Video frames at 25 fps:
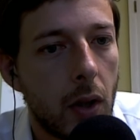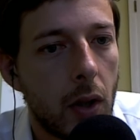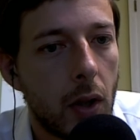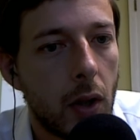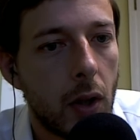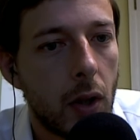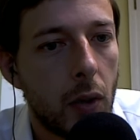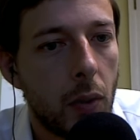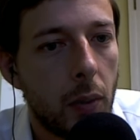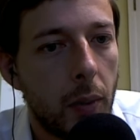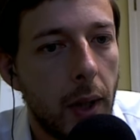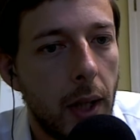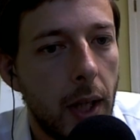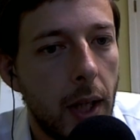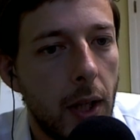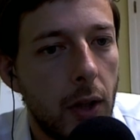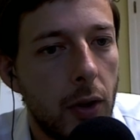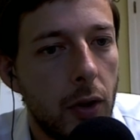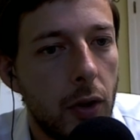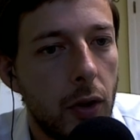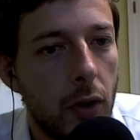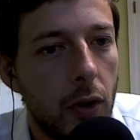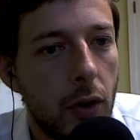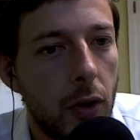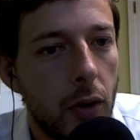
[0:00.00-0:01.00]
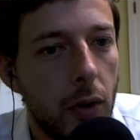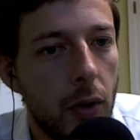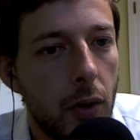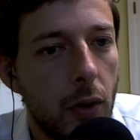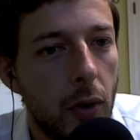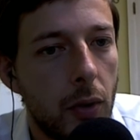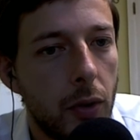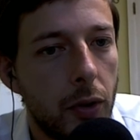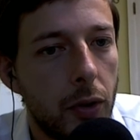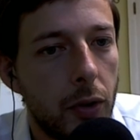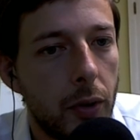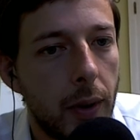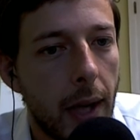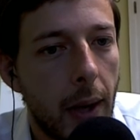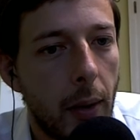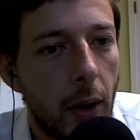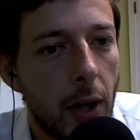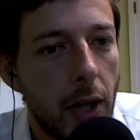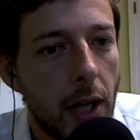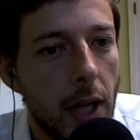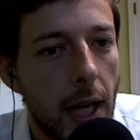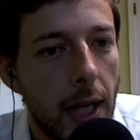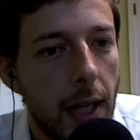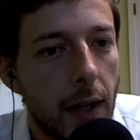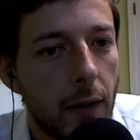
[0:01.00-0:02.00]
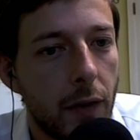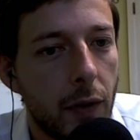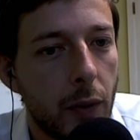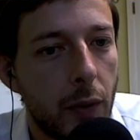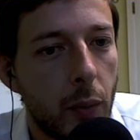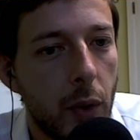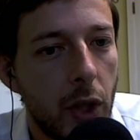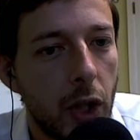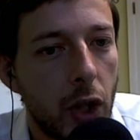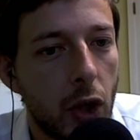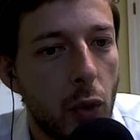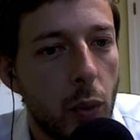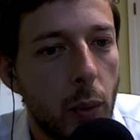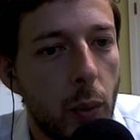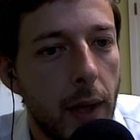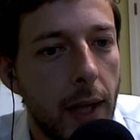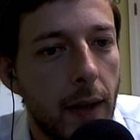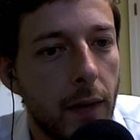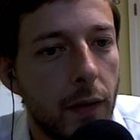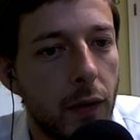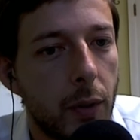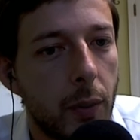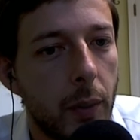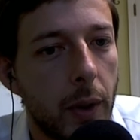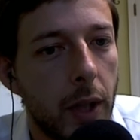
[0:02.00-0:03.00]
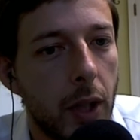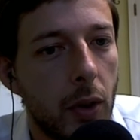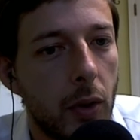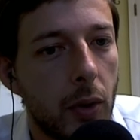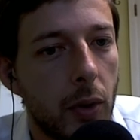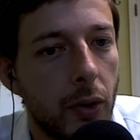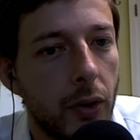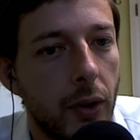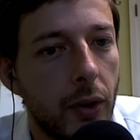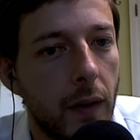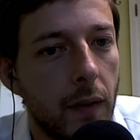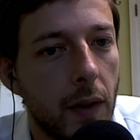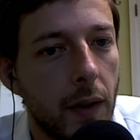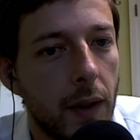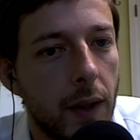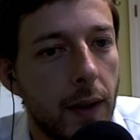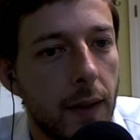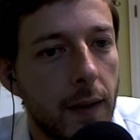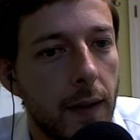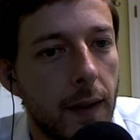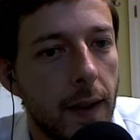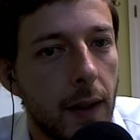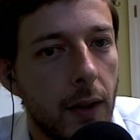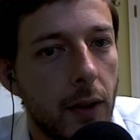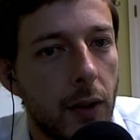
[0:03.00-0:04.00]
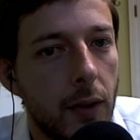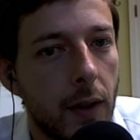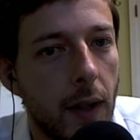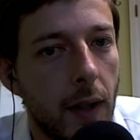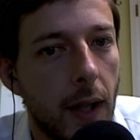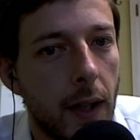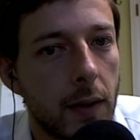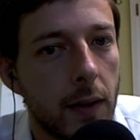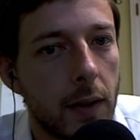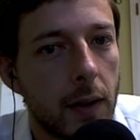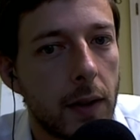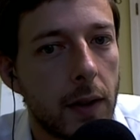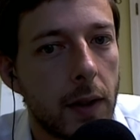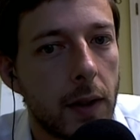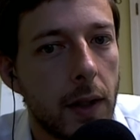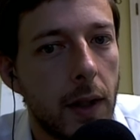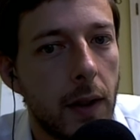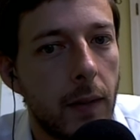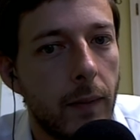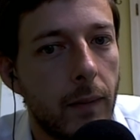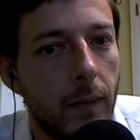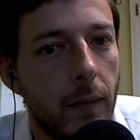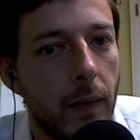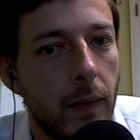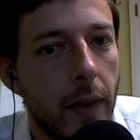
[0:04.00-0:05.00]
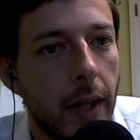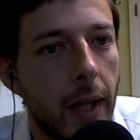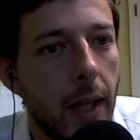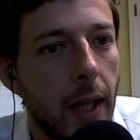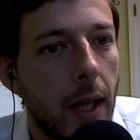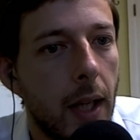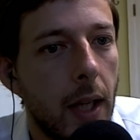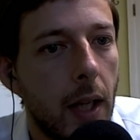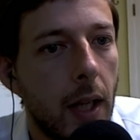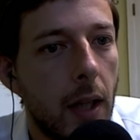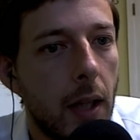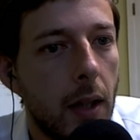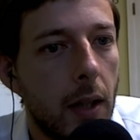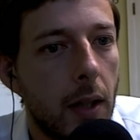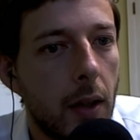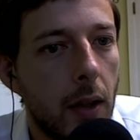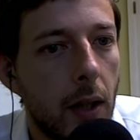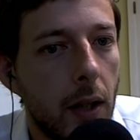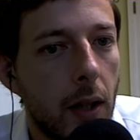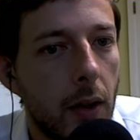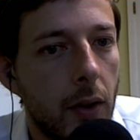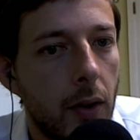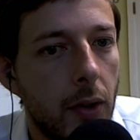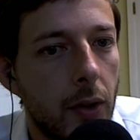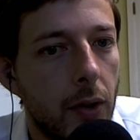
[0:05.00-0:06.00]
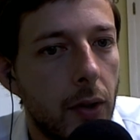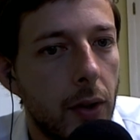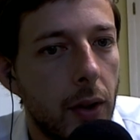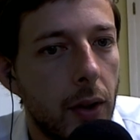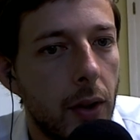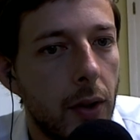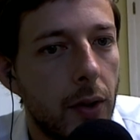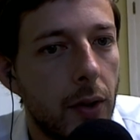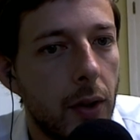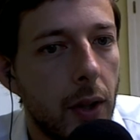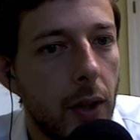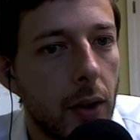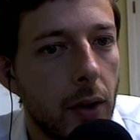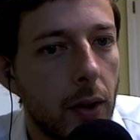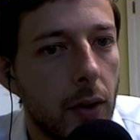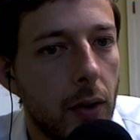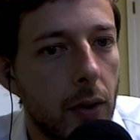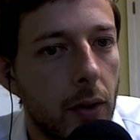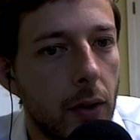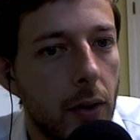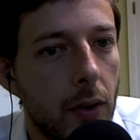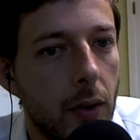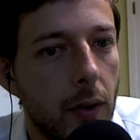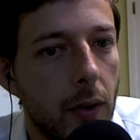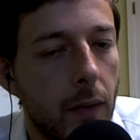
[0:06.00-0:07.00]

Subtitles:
Queen e2. So now on knight f3, queen f3 holds everything together tactically. c6.